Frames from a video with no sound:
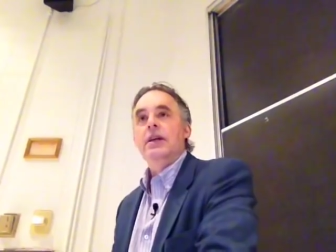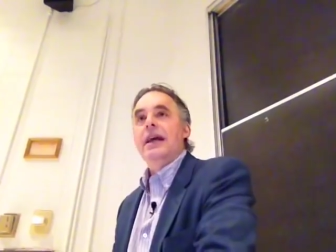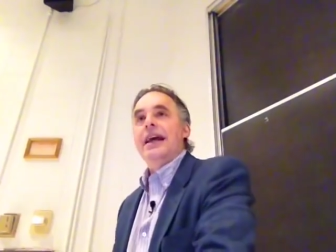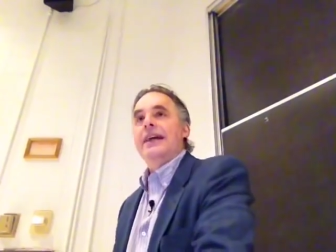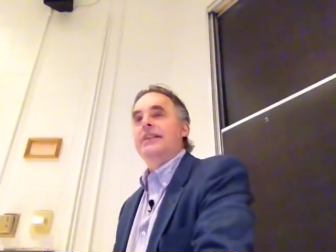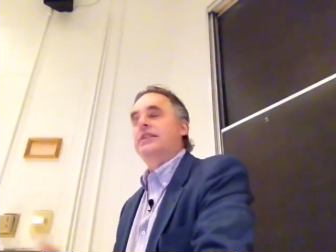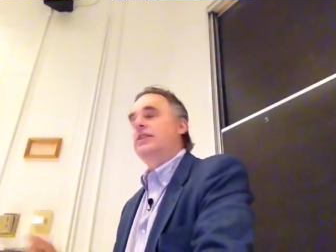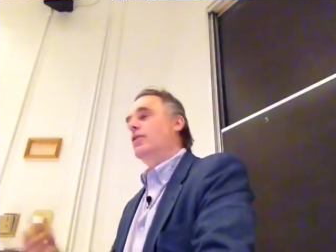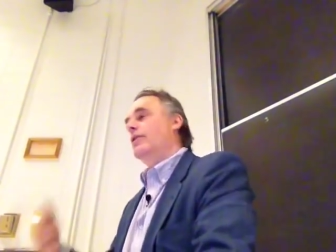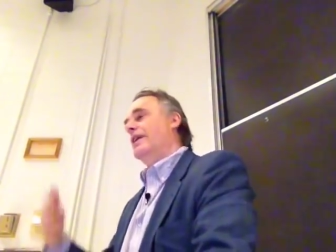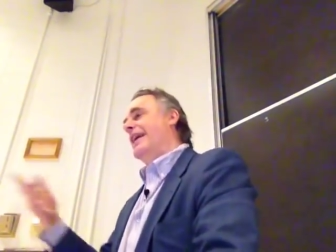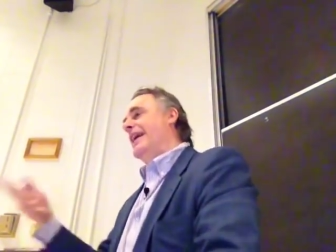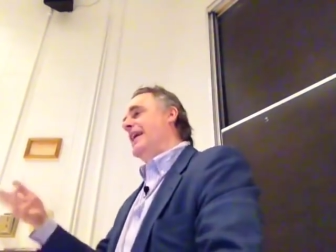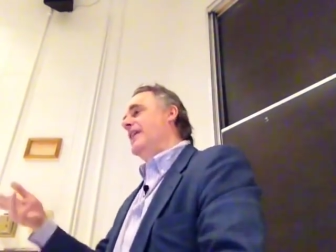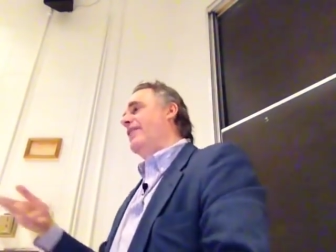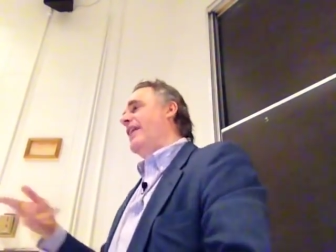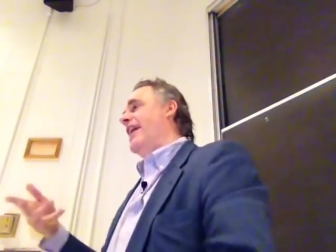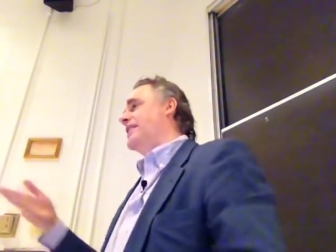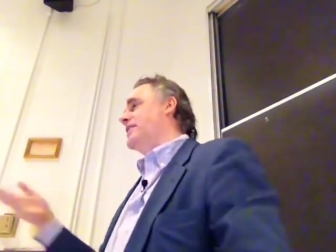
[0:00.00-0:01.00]
And so
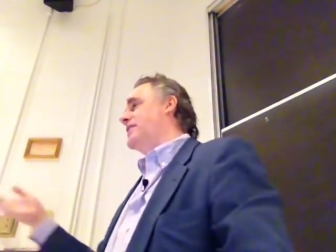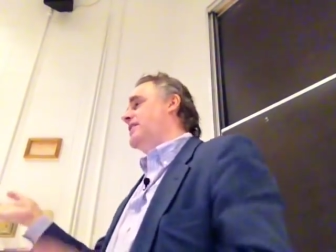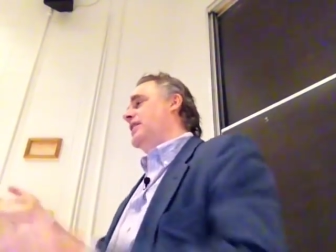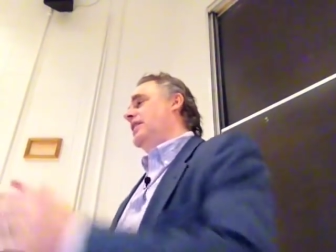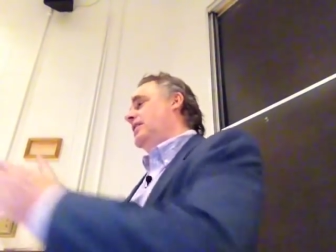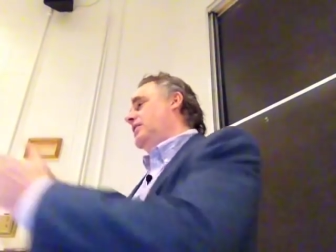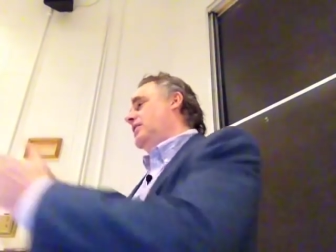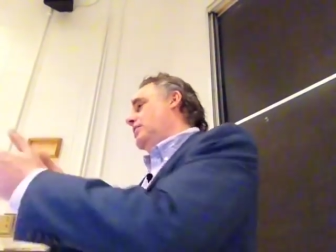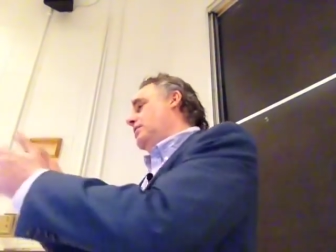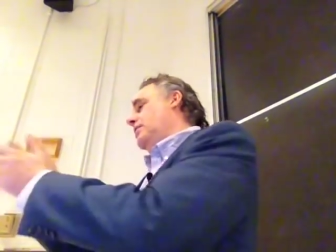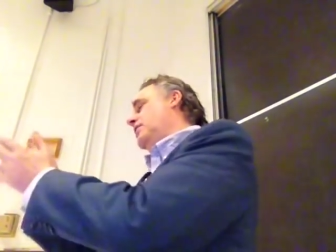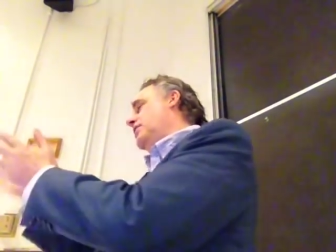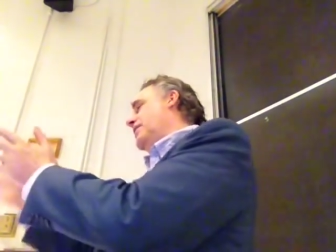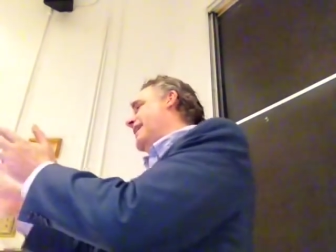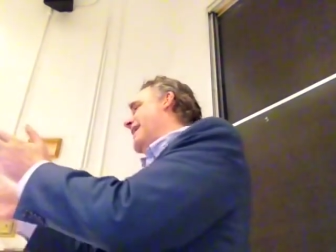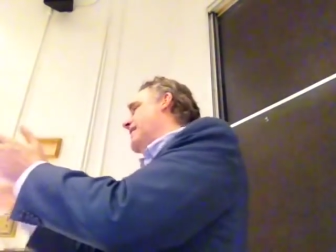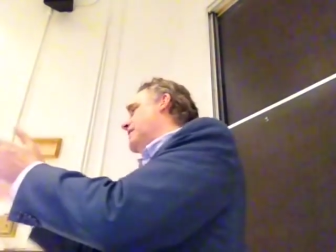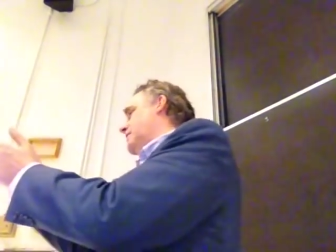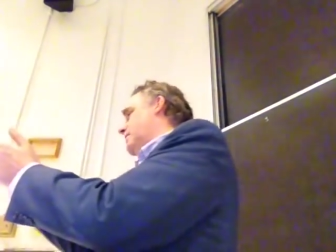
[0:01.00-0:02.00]
again, that's you, you
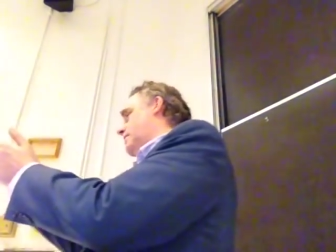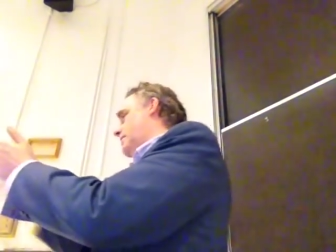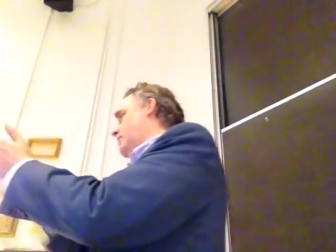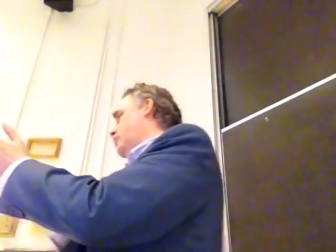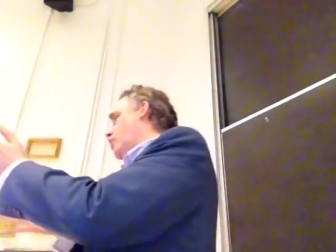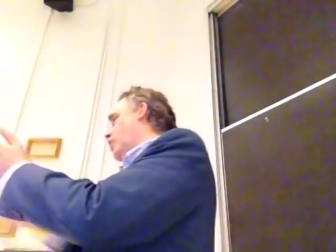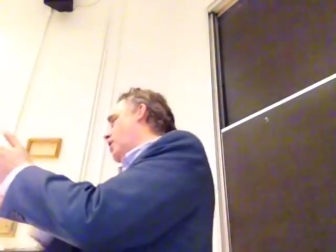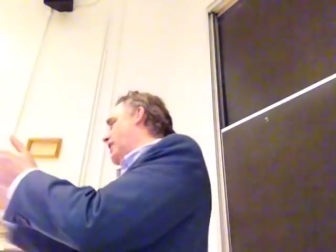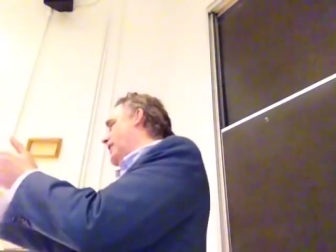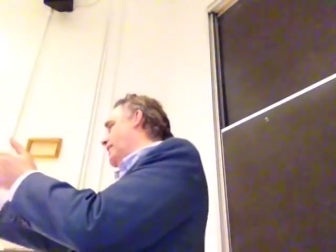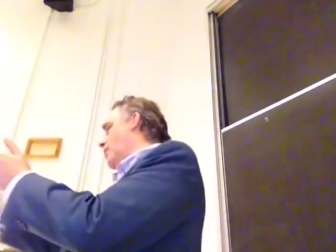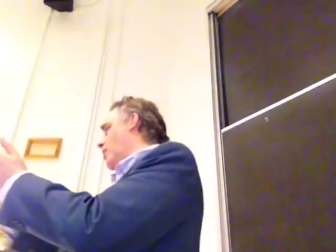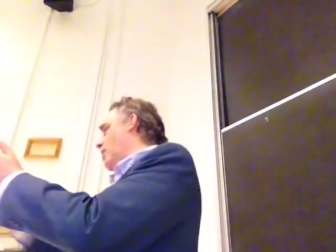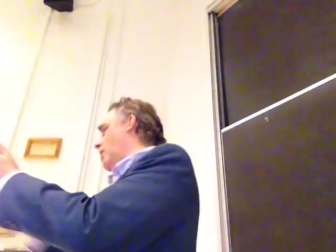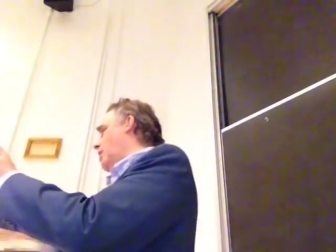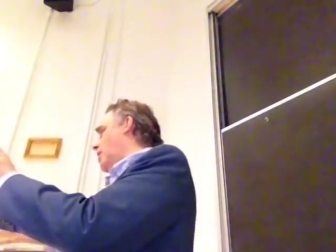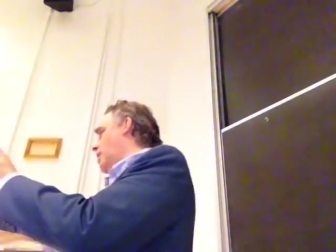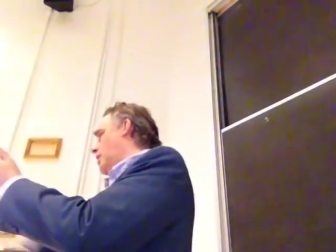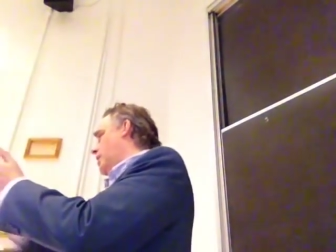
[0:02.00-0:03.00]
can't
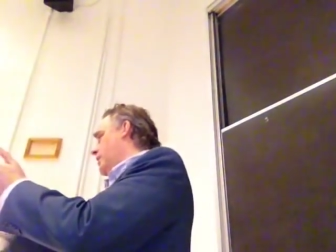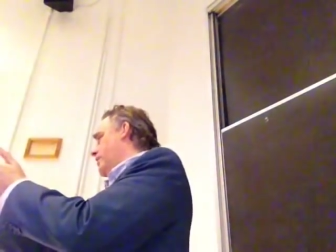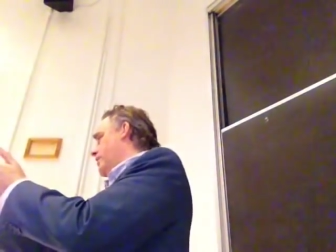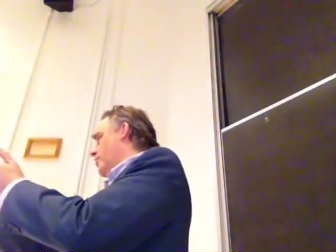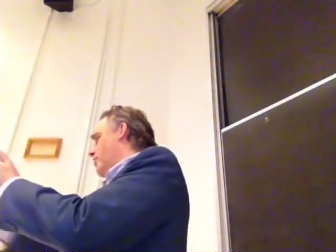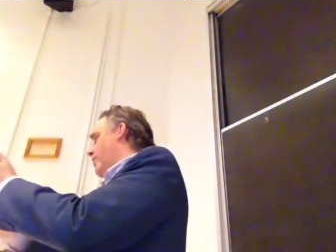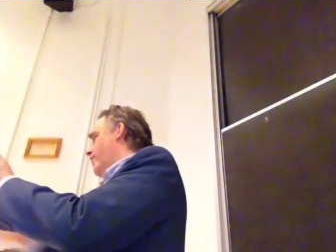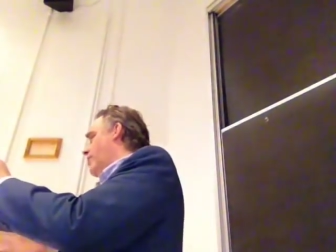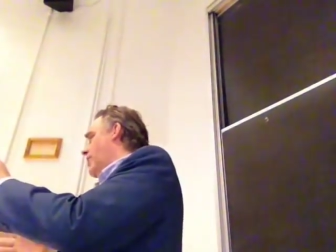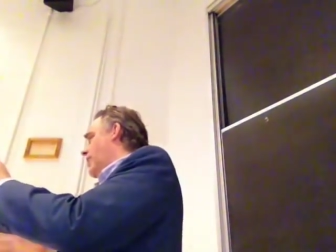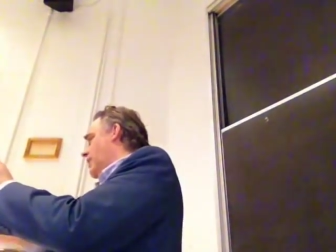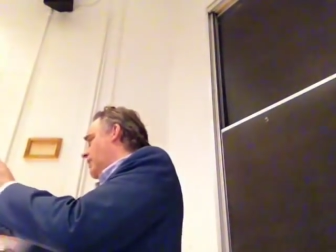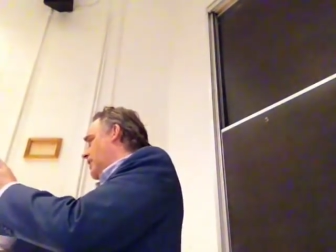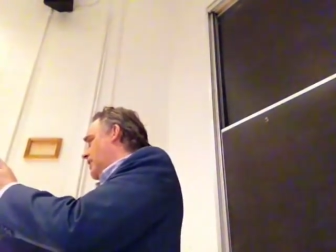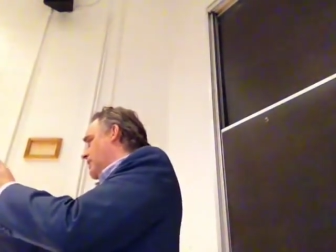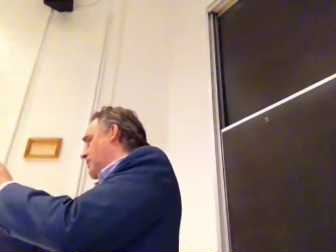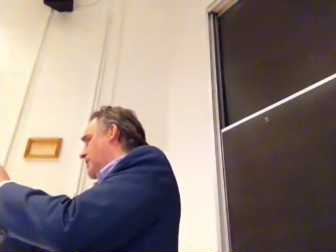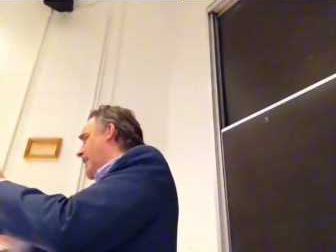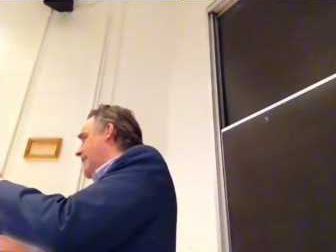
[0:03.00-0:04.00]
drawn, you know,
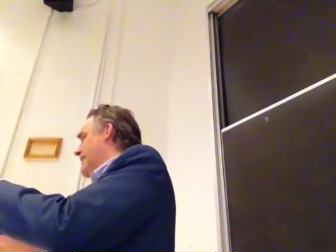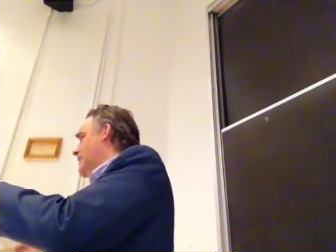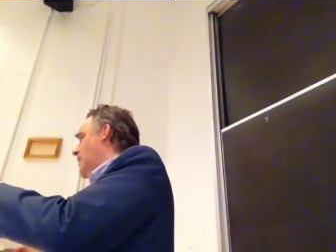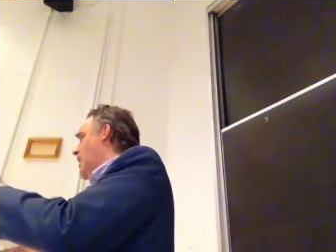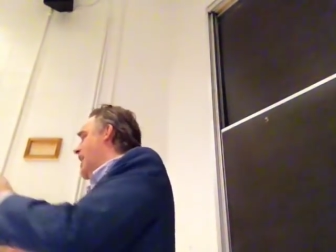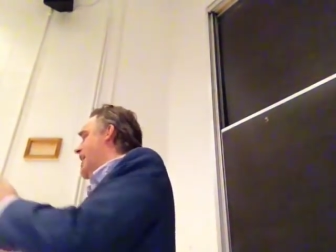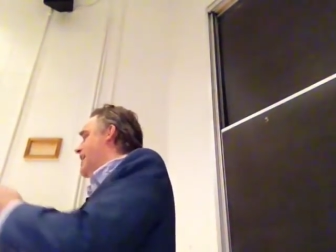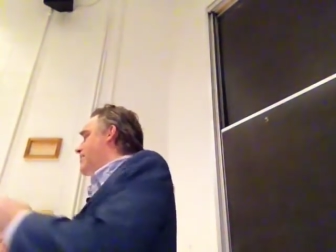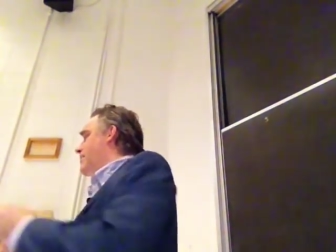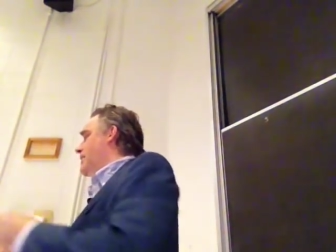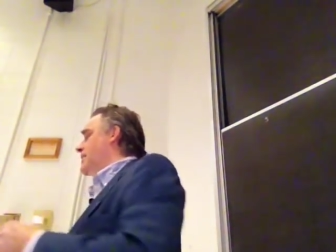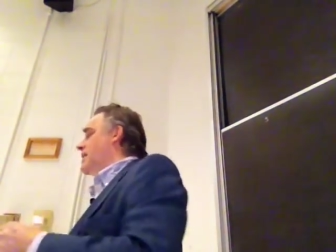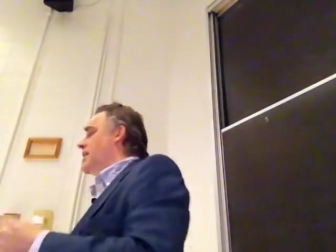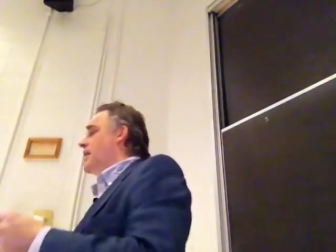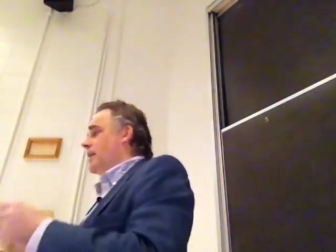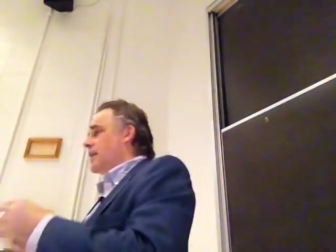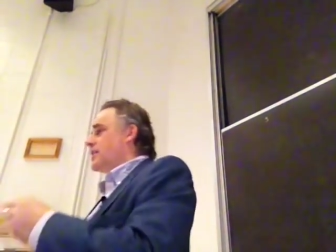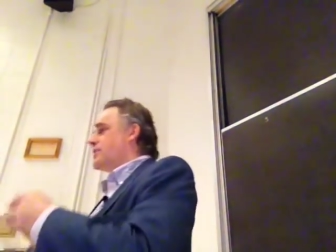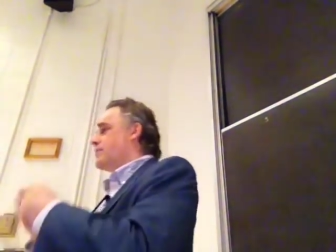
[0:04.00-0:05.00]
a, a tight line, but
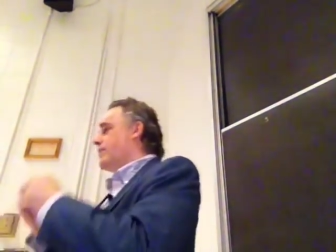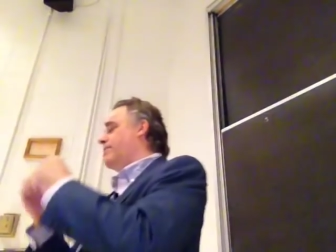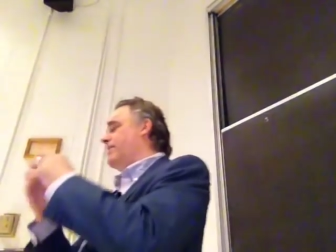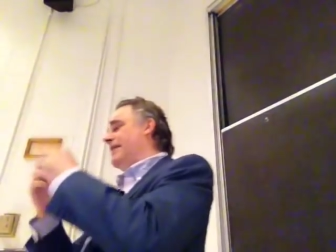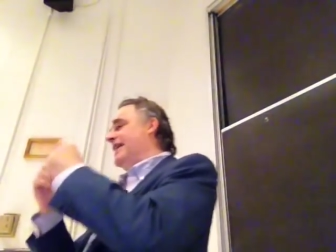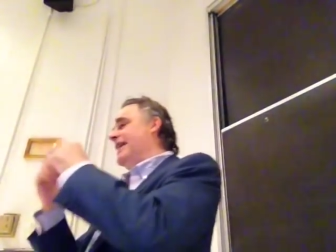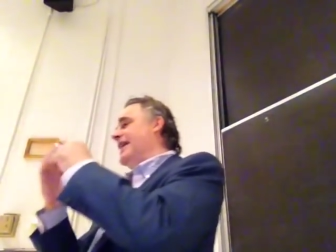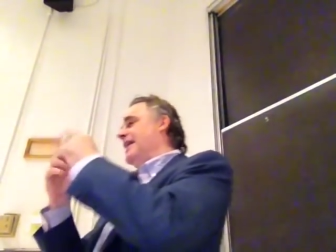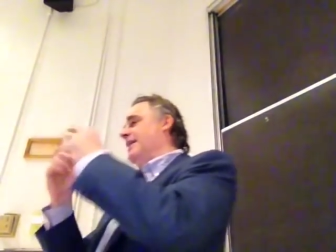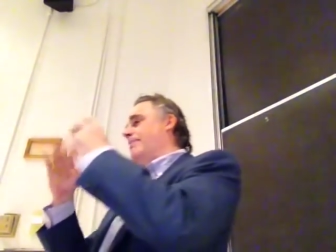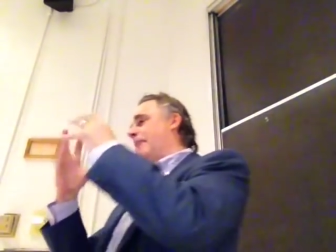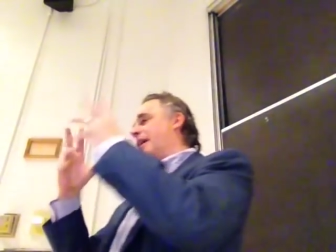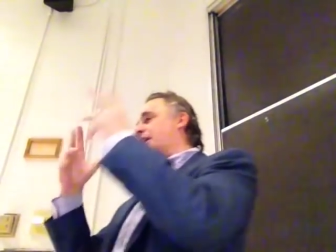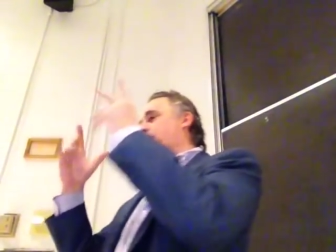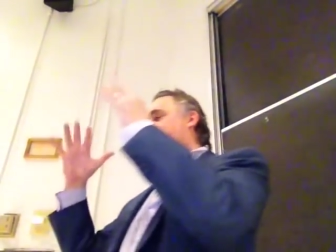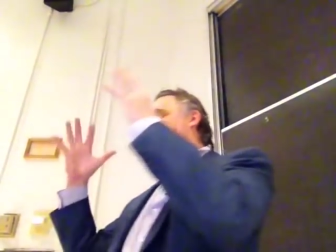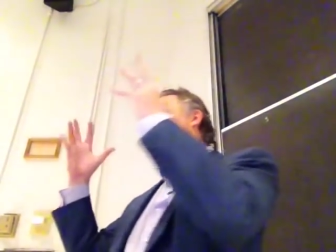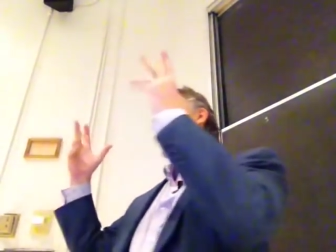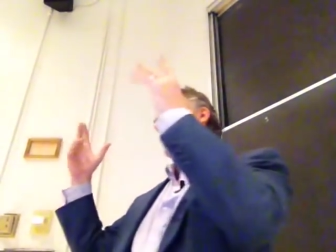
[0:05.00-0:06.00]
because we've been getting
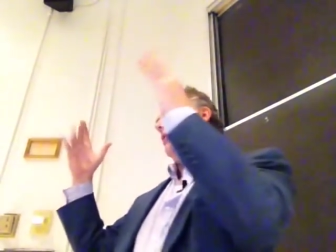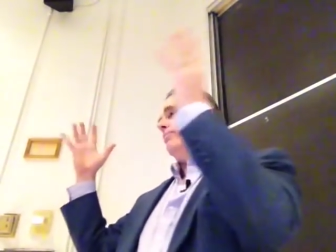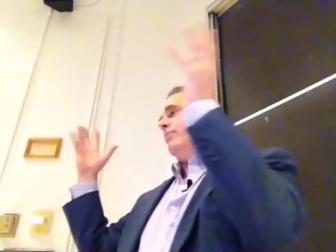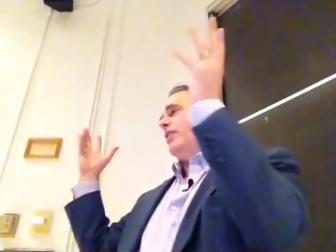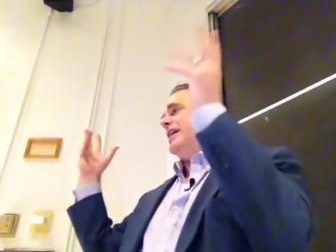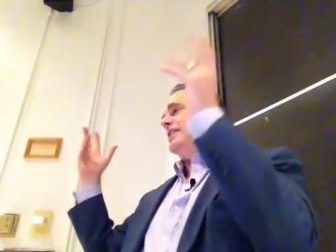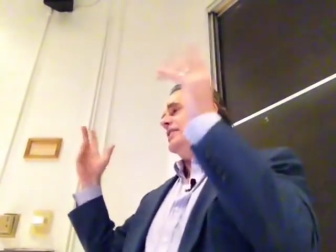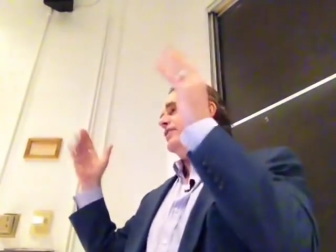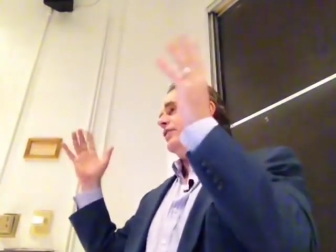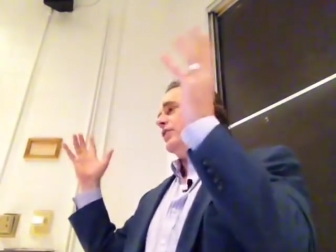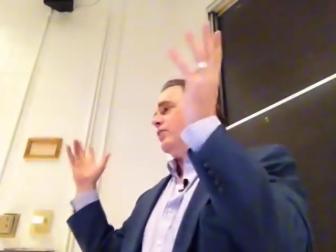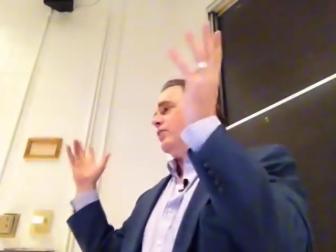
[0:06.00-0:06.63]
bigger and bigger brains for